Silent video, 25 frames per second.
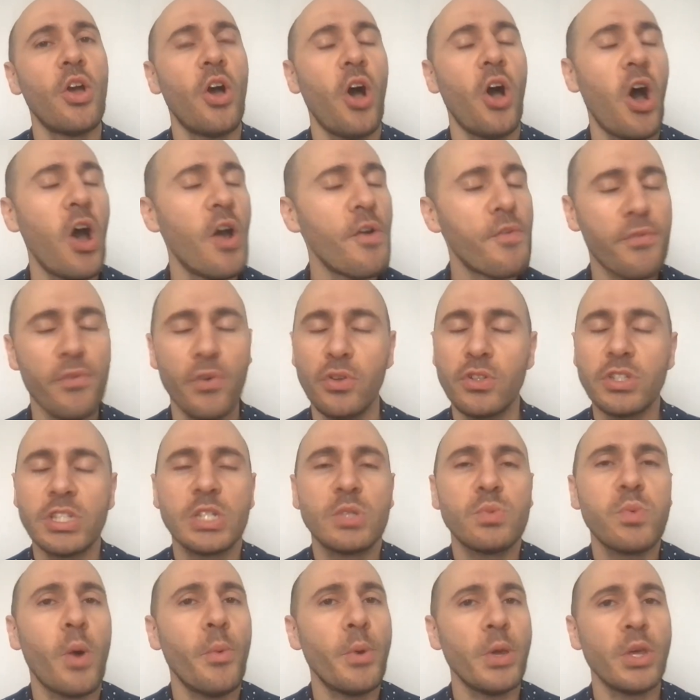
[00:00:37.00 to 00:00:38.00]
Overall,
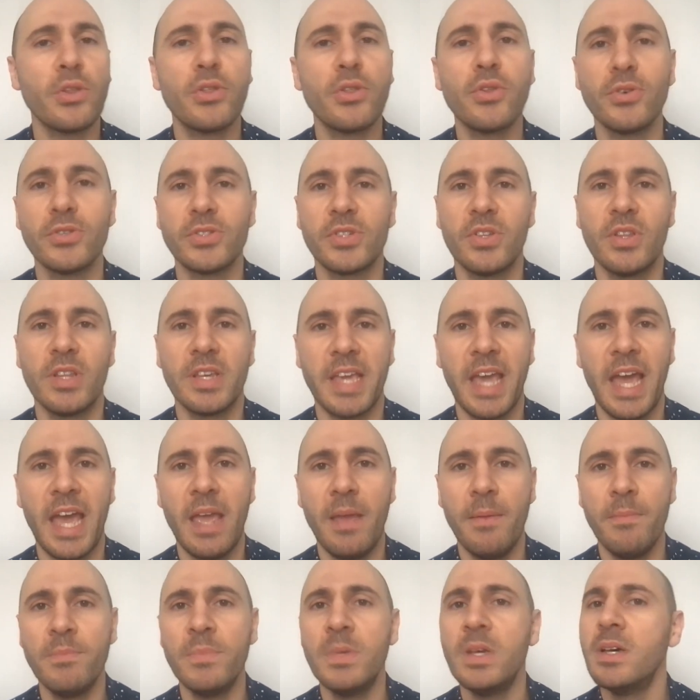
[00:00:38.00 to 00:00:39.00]
just what were your thoughts on the
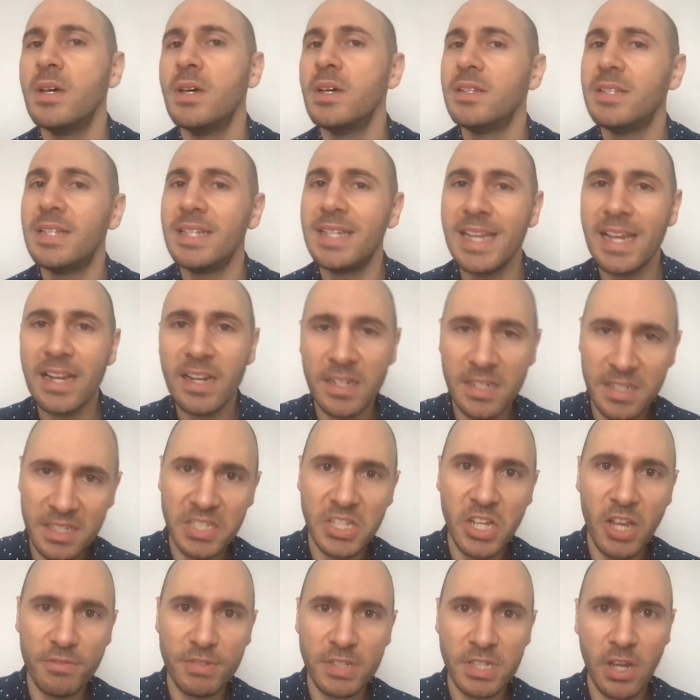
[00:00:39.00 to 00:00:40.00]
game? Did England
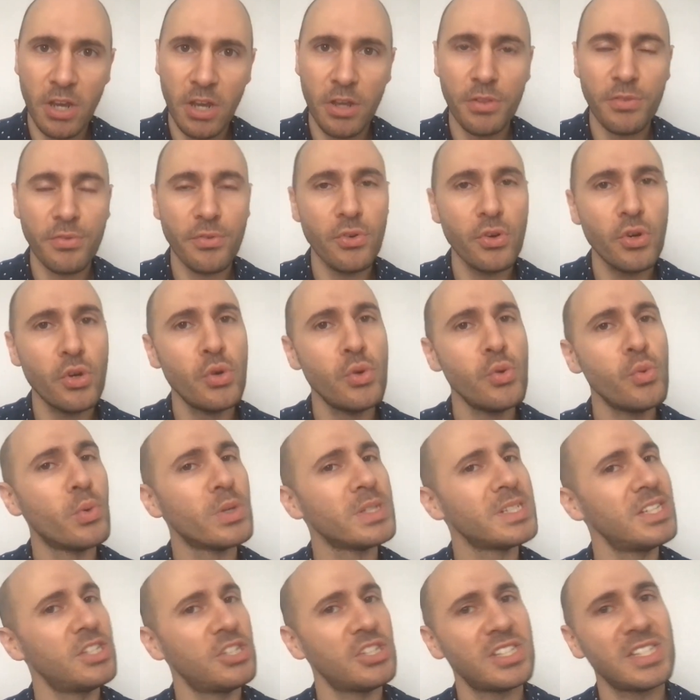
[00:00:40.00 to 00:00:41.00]
deserve to go through?
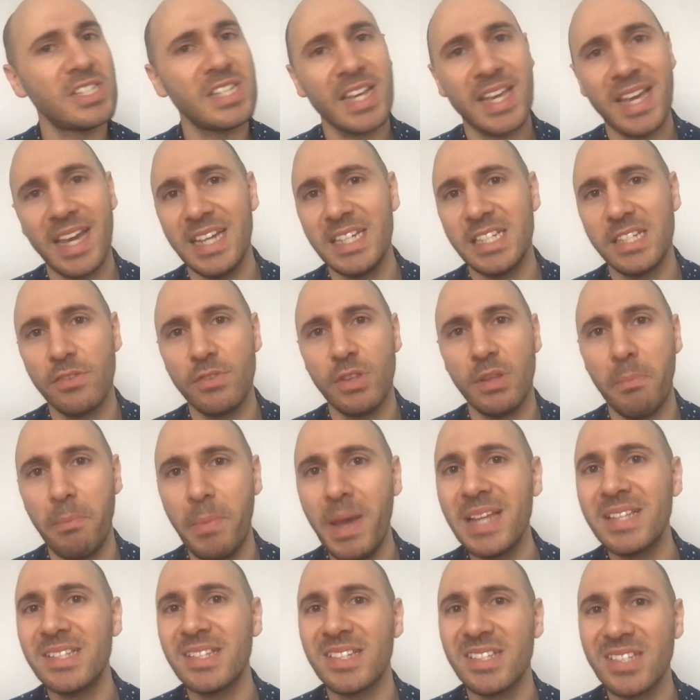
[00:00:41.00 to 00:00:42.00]
Was it just a case of the
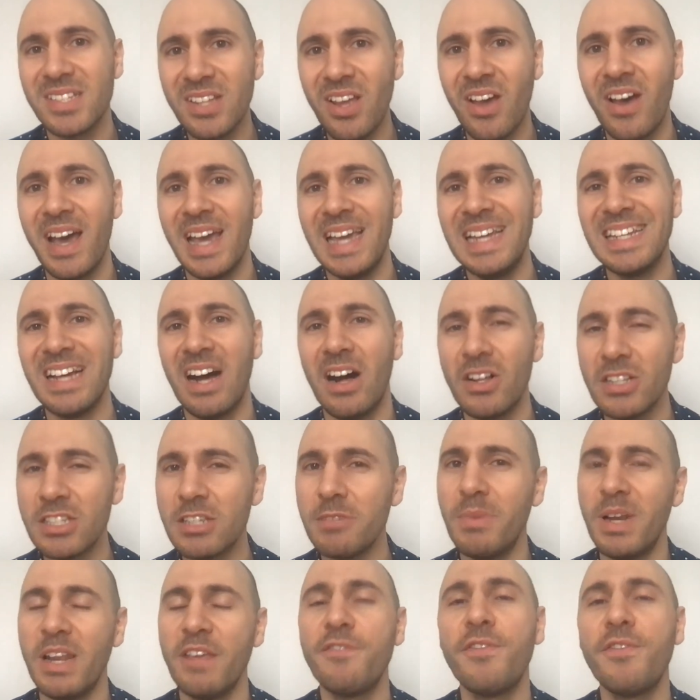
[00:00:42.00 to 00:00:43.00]
better side
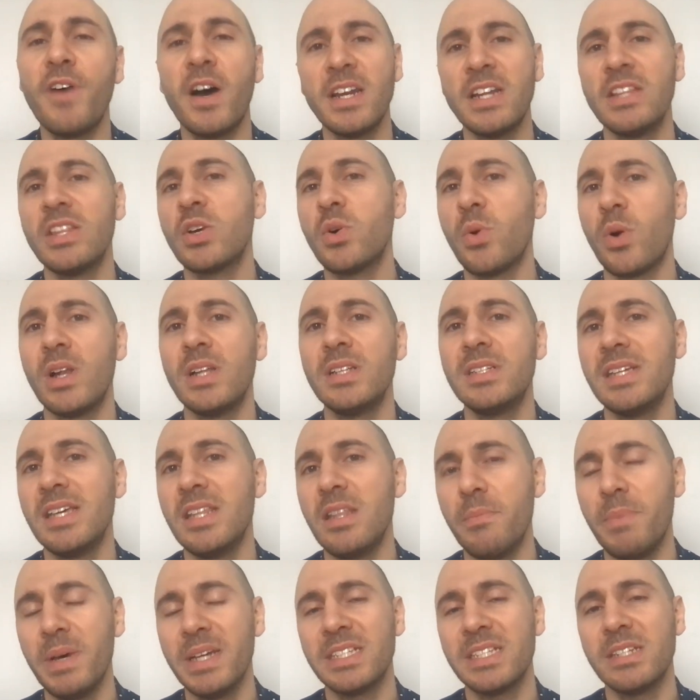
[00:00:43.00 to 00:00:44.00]
ultimately finding the quality in
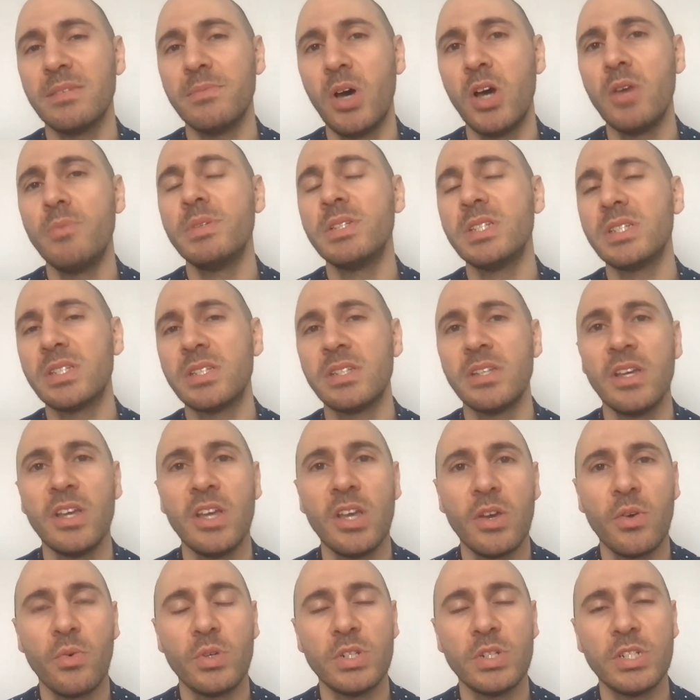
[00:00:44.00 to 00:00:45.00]
the better moments?
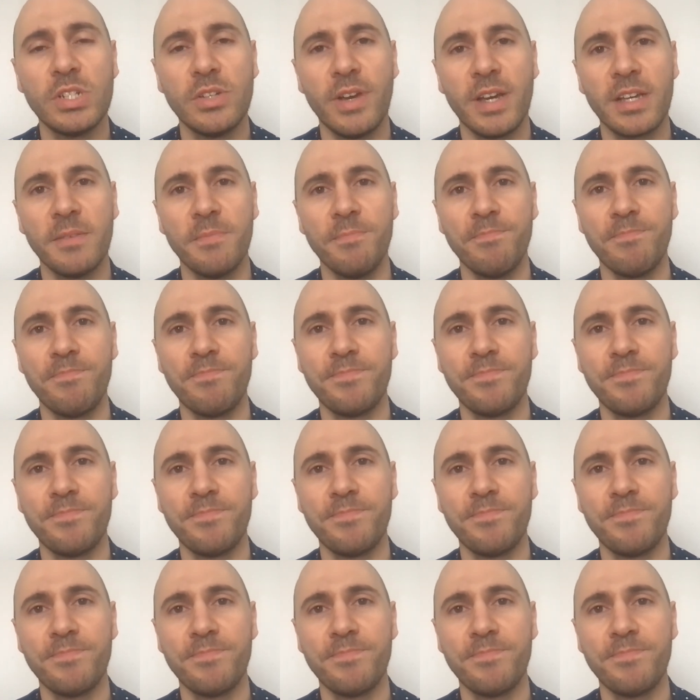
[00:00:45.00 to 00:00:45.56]
What do you reckon?